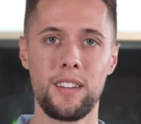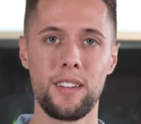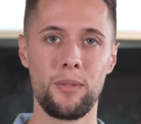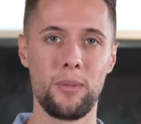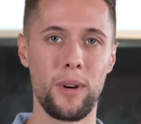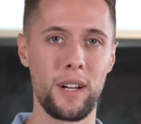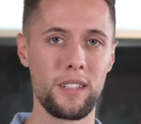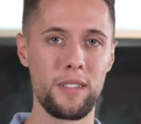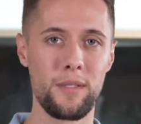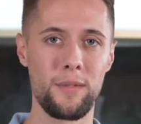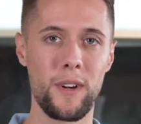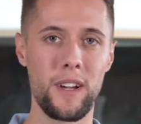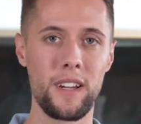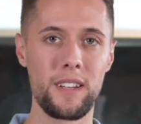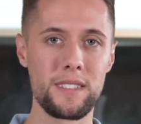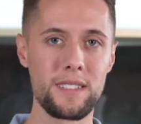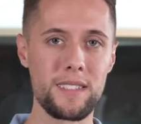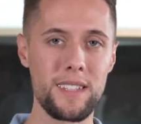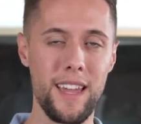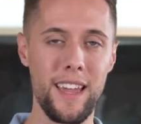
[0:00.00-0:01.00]
rectify
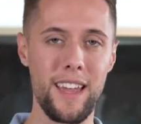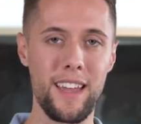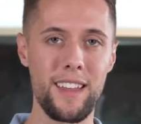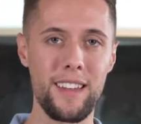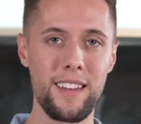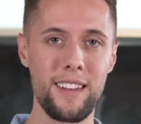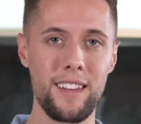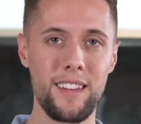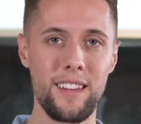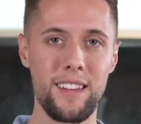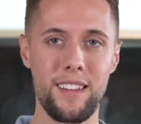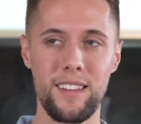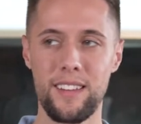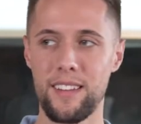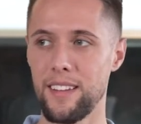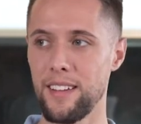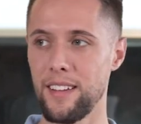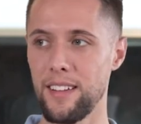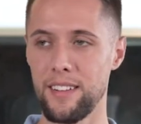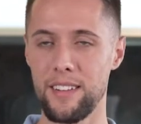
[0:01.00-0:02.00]
a scan,
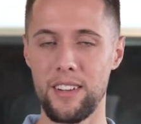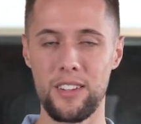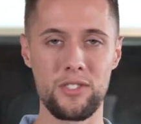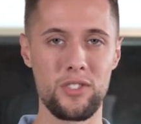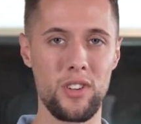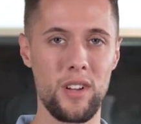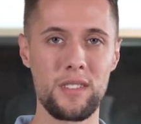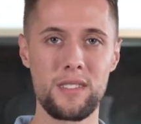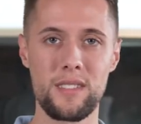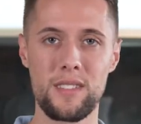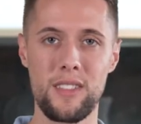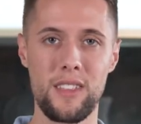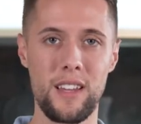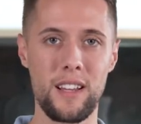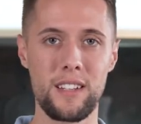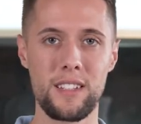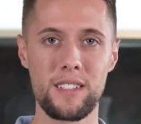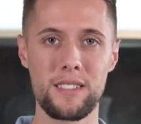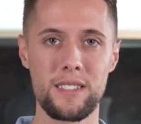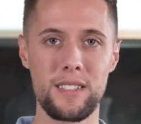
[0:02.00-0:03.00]
adjust
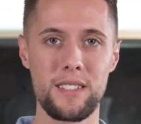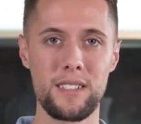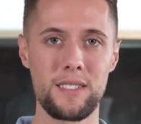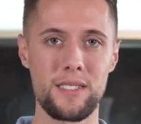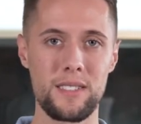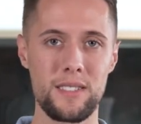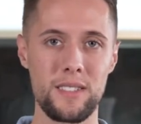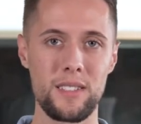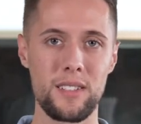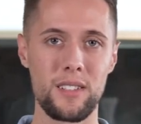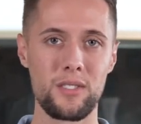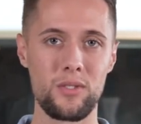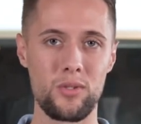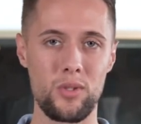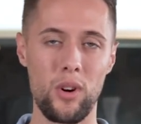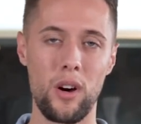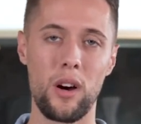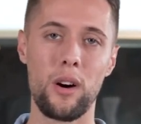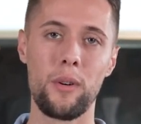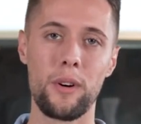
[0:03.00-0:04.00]
thicknesses,
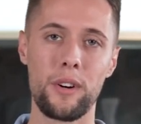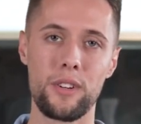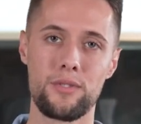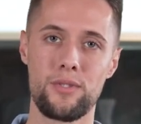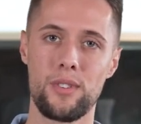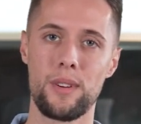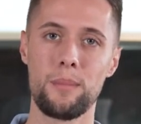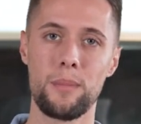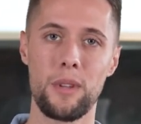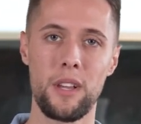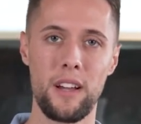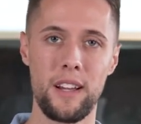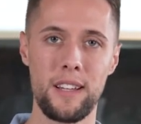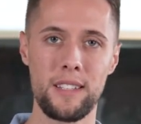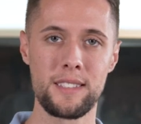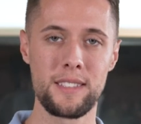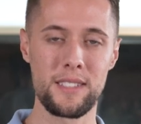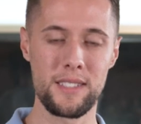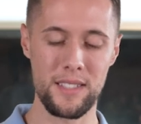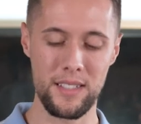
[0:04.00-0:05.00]
draw our trim
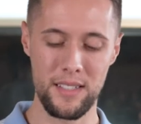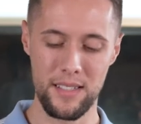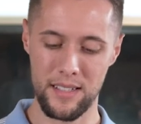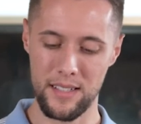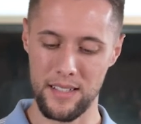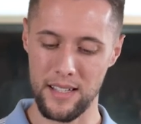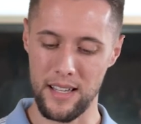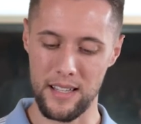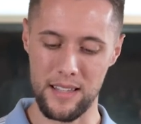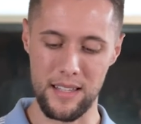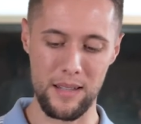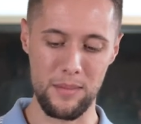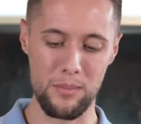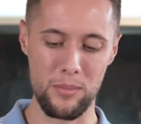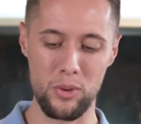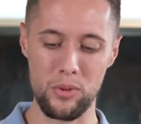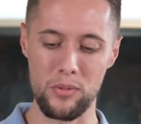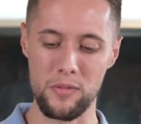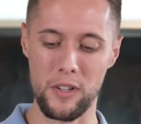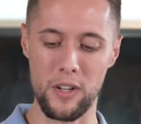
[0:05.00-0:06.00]
lines, and then
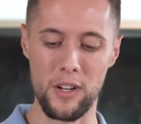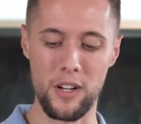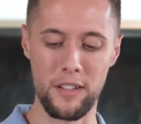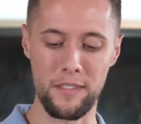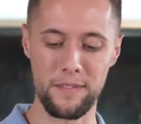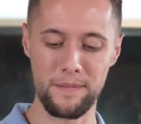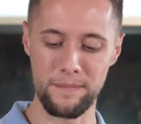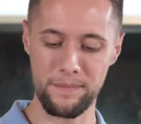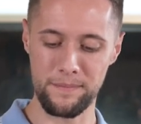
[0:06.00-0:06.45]
move on.